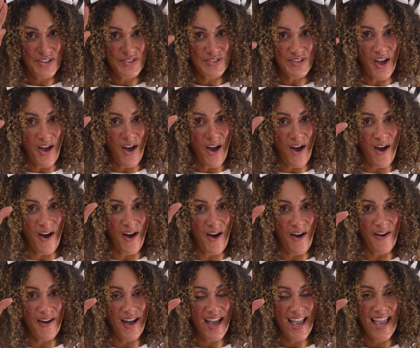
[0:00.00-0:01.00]

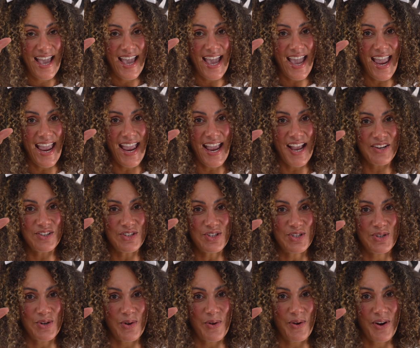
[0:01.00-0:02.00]
Tall and
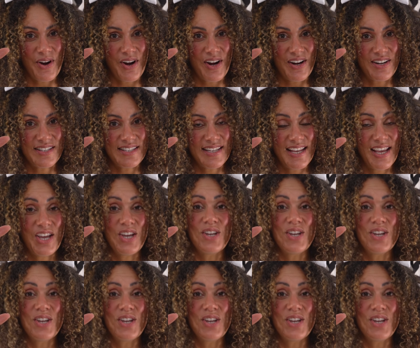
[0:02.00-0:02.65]
short,